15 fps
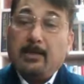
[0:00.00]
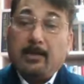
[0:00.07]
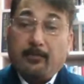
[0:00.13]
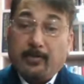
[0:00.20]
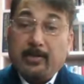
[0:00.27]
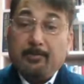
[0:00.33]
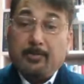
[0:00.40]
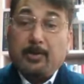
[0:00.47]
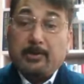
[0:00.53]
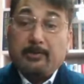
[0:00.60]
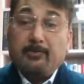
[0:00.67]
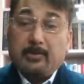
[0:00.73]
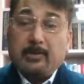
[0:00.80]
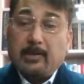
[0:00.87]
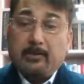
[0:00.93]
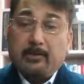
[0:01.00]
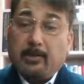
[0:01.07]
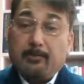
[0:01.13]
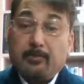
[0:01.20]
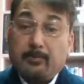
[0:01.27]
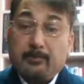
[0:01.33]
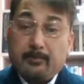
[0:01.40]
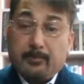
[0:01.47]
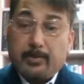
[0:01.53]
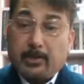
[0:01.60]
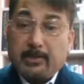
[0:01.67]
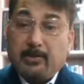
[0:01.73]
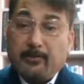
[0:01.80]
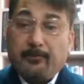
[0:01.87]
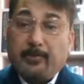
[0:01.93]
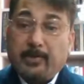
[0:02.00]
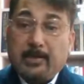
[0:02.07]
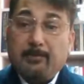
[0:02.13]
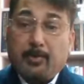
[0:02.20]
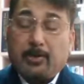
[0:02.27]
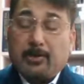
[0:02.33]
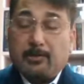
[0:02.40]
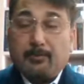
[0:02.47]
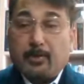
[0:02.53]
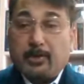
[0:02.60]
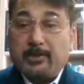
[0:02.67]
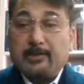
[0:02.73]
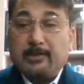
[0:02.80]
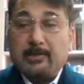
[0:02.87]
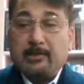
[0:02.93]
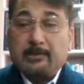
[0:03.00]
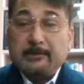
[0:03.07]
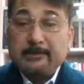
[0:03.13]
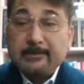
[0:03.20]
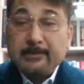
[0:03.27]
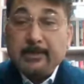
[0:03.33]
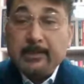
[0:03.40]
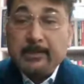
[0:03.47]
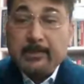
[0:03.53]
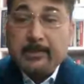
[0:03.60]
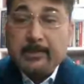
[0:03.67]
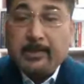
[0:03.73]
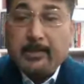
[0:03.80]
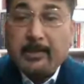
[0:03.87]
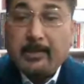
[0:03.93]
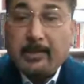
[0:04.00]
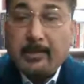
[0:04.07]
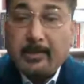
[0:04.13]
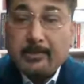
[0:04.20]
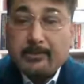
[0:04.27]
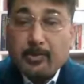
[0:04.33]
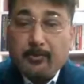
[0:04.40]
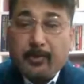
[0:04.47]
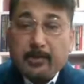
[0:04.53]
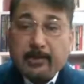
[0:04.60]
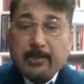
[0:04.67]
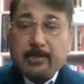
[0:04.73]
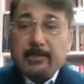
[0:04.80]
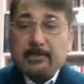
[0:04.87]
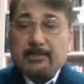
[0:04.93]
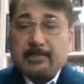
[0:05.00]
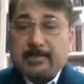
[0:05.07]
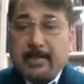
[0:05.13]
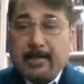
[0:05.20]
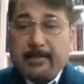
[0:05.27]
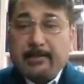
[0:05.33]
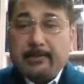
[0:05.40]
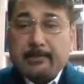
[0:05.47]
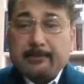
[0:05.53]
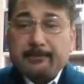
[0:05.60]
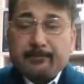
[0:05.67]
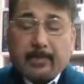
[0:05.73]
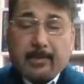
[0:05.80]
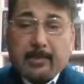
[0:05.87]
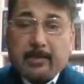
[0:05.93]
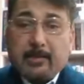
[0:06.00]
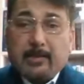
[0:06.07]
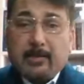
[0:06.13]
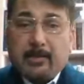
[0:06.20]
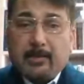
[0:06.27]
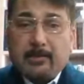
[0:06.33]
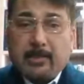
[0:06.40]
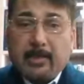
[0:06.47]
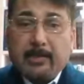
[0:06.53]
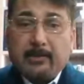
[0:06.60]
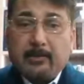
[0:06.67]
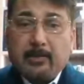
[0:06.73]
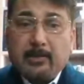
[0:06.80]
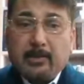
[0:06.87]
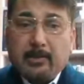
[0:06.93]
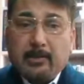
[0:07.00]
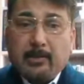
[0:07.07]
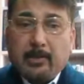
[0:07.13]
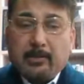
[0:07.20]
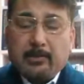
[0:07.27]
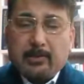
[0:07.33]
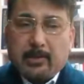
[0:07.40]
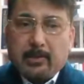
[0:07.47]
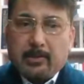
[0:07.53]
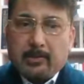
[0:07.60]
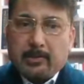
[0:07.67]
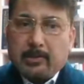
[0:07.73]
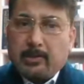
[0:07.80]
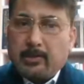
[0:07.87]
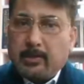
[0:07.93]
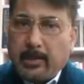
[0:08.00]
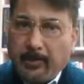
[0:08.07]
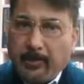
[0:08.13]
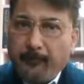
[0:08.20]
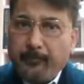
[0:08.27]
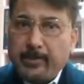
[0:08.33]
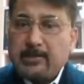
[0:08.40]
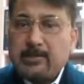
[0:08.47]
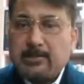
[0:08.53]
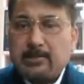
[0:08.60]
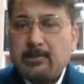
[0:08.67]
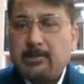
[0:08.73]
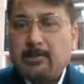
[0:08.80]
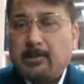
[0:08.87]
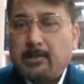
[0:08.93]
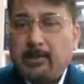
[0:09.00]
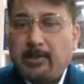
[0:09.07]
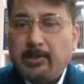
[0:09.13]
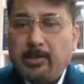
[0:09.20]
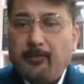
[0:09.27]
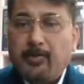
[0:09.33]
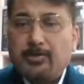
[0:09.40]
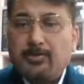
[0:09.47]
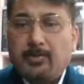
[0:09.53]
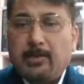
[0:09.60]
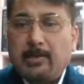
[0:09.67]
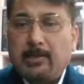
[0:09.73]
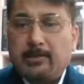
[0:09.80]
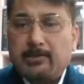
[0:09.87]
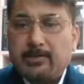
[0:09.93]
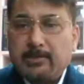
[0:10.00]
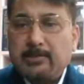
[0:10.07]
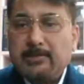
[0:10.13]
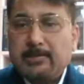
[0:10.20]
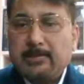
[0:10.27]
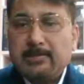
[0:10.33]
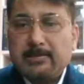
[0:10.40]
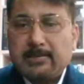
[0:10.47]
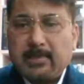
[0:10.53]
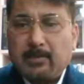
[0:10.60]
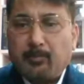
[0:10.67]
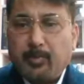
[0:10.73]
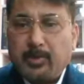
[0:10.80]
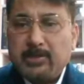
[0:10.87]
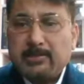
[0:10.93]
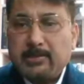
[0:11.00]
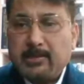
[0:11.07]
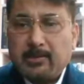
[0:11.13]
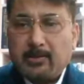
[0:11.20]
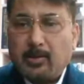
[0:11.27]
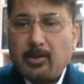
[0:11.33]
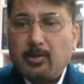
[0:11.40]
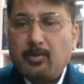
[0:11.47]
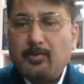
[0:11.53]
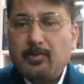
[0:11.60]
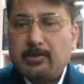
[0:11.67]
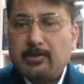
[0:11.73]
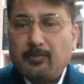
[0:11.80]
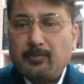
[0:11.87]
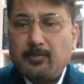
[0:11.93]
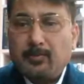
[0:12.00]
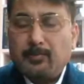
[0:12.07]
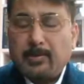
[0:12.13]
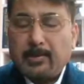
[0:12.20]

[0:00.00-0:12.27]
Yeah. Very important. You have gotten a very important point. Yeah. So what I understand that the average individual, citizens and person all over the